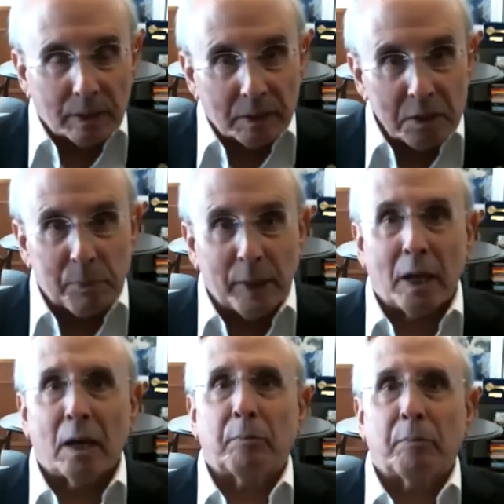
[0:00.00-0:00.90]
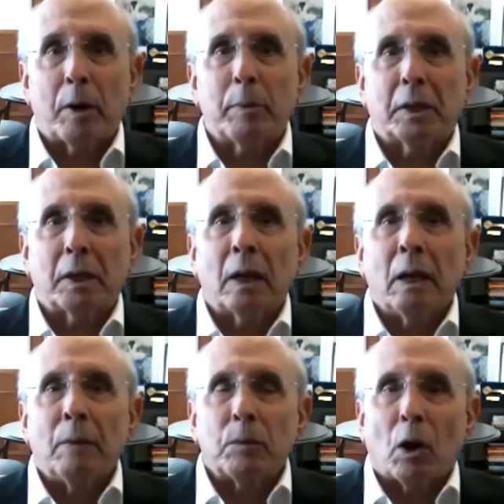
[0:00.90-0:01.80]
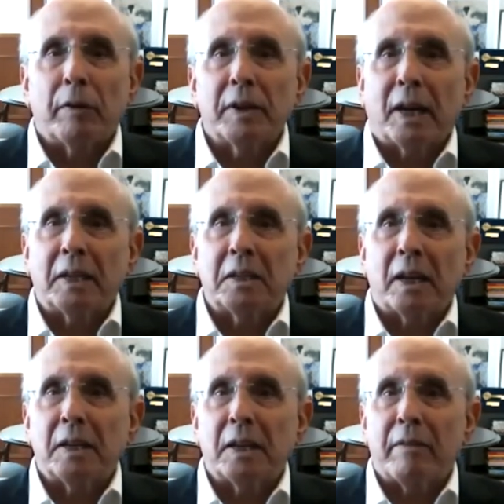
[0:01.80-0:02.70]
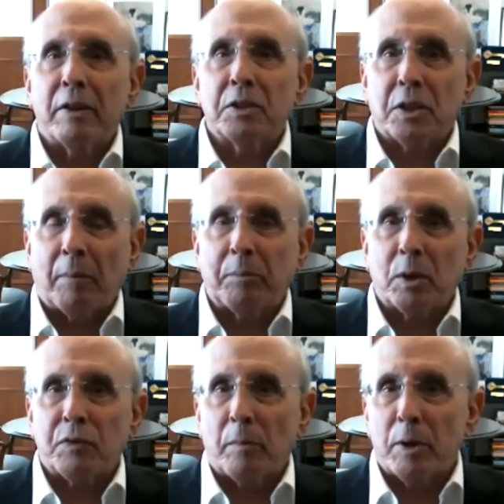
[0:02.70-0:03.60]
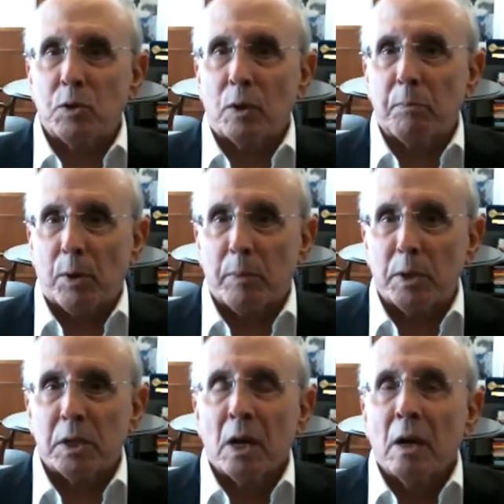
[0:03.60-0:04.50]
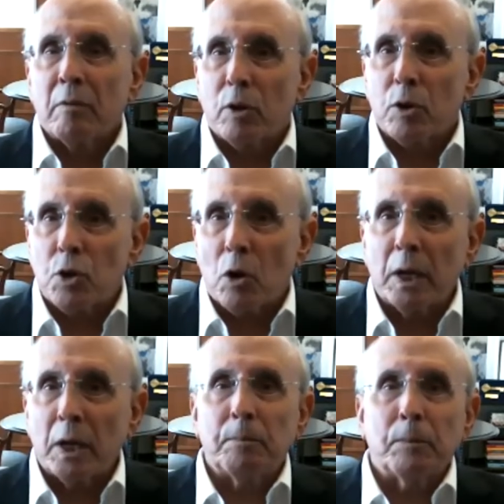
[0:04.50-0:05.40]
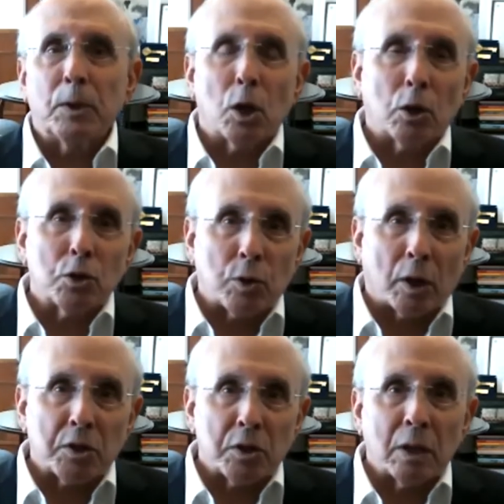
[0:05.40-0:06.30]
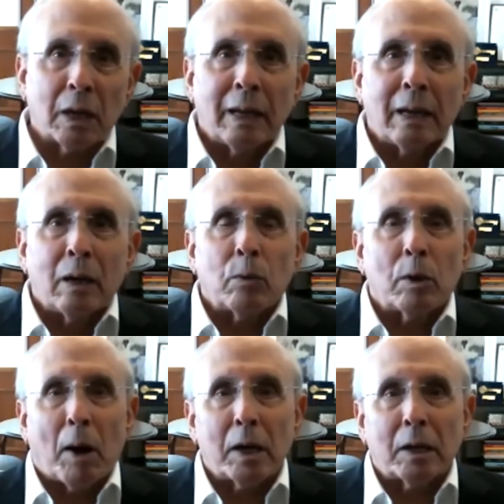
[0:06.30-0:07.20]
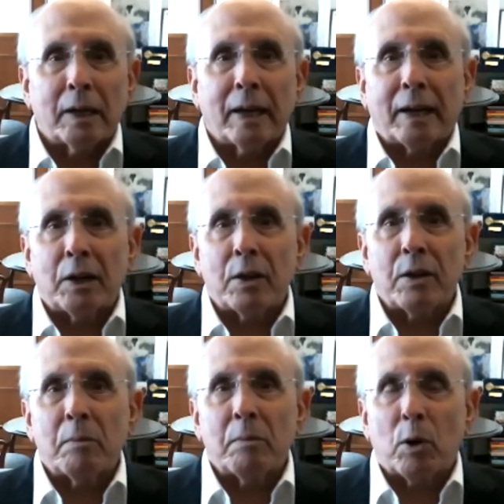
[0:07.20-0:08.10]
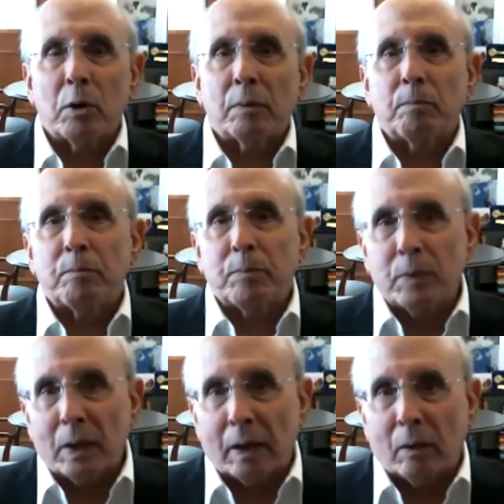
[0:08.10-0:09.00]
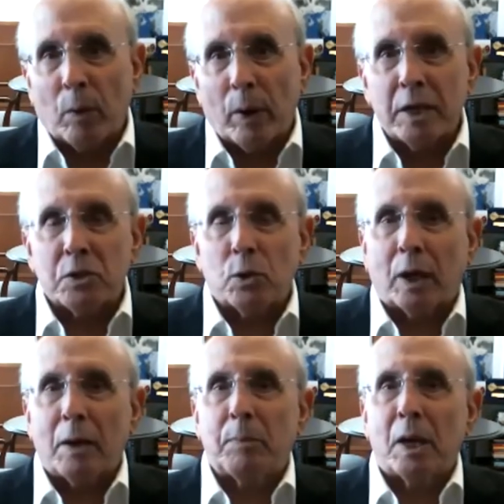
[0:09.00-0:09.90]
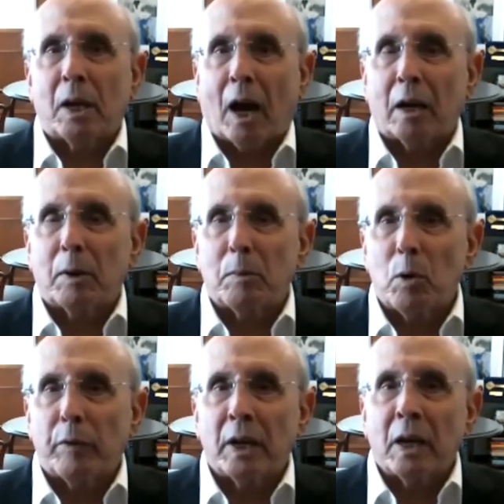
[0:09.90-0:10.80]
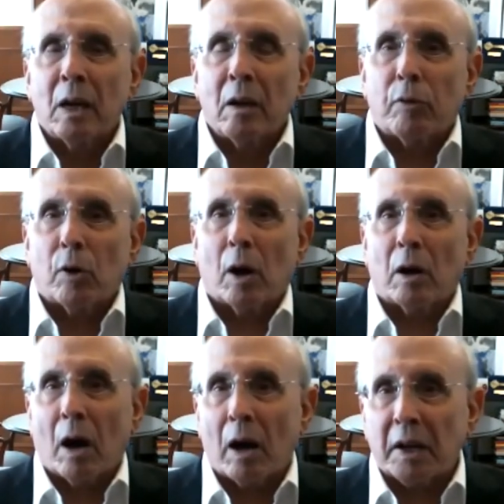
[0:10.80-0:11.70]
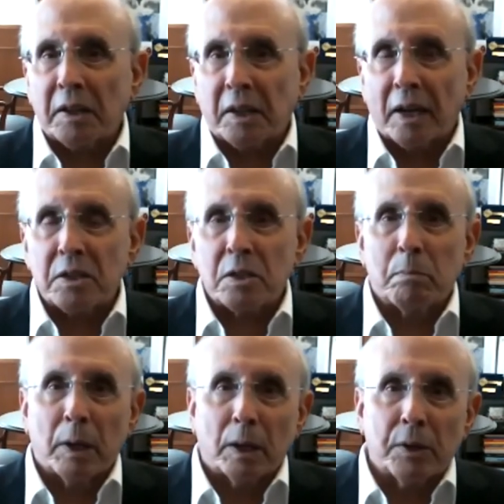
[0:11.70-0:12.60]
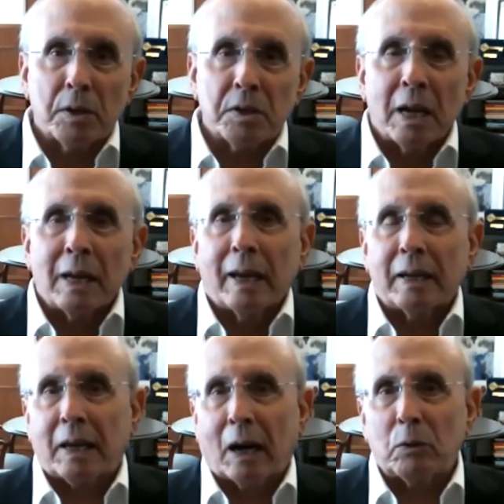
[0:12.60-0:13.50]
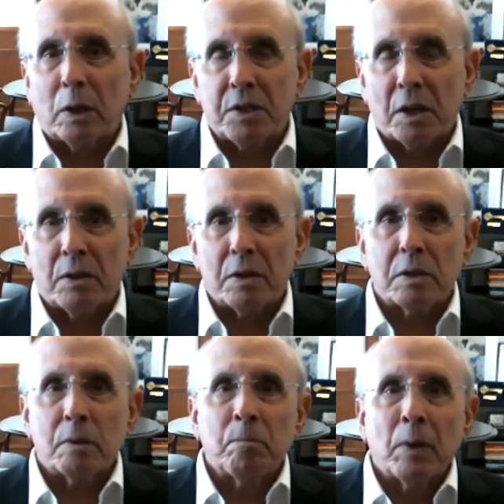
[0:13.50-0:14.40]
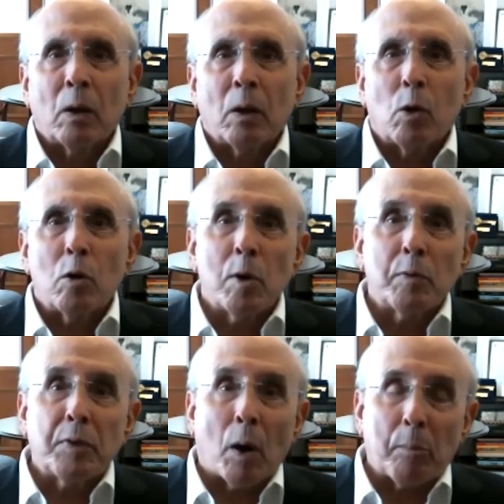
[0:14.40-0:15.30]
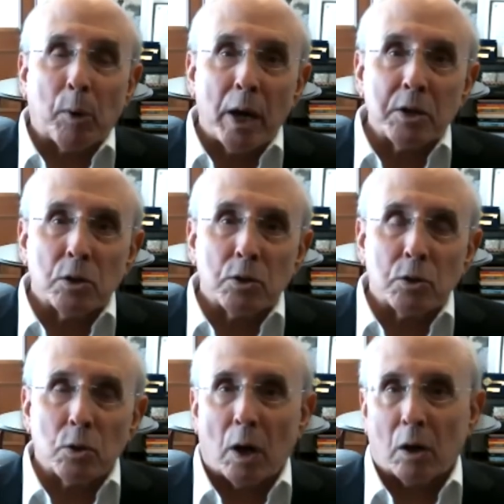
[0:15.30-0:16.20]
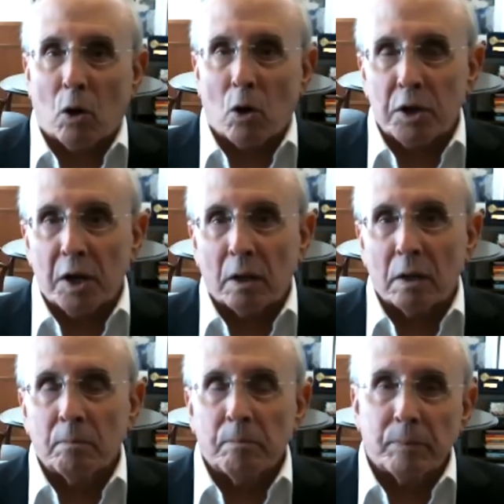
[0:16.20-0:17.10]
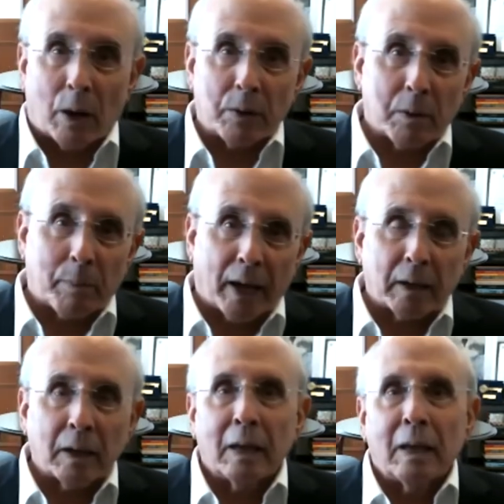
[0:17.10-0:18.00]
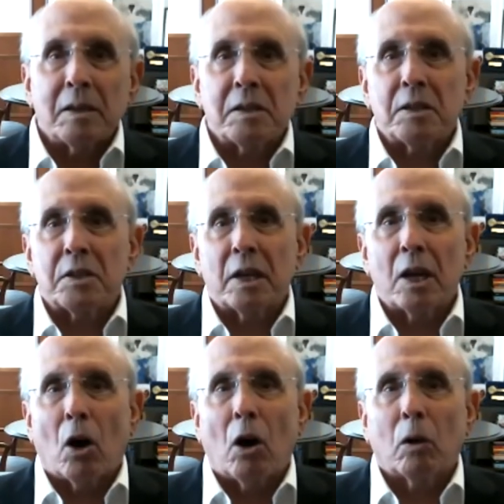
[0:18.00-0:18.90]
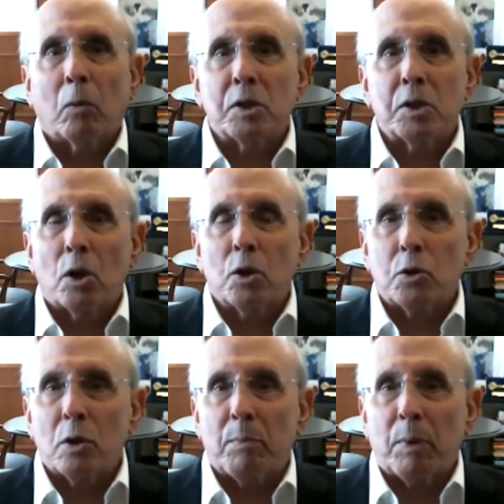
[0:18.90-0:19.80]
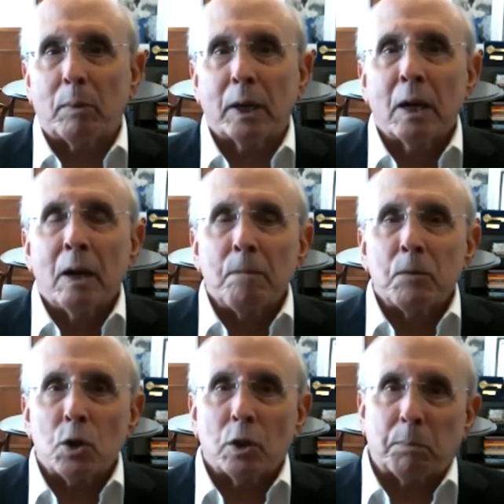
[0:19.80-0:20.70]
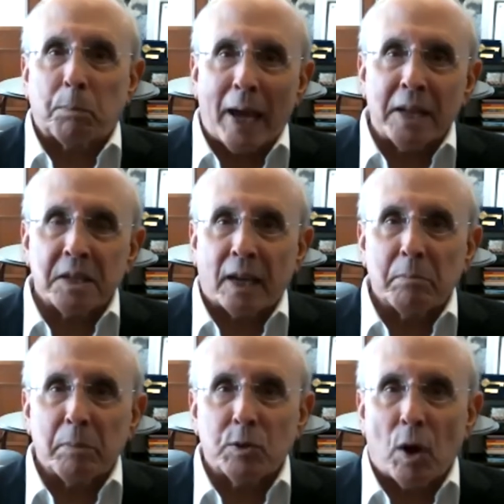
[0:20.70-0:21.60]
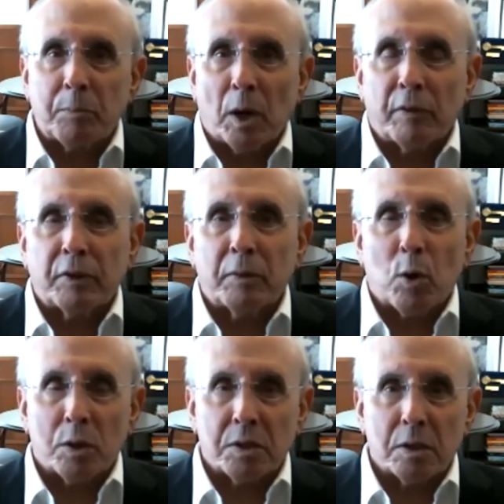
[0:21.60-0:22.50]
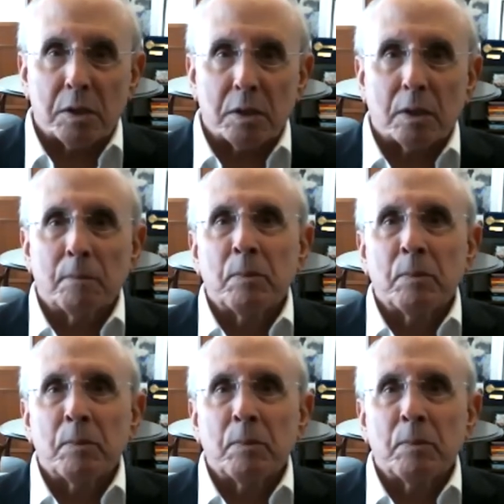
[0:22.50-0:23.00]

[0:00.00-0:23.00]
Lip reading: Speaking of permitting, COVID-19 never stopped us from issuing permits for zoning, new construction, remodeling, and other important ways to keep the economy moving for our architects, builders, and countless others. We moved our operations to our courtyard, now in the back, since City Hall was closed to the public, so that plans can be dropped off and processed.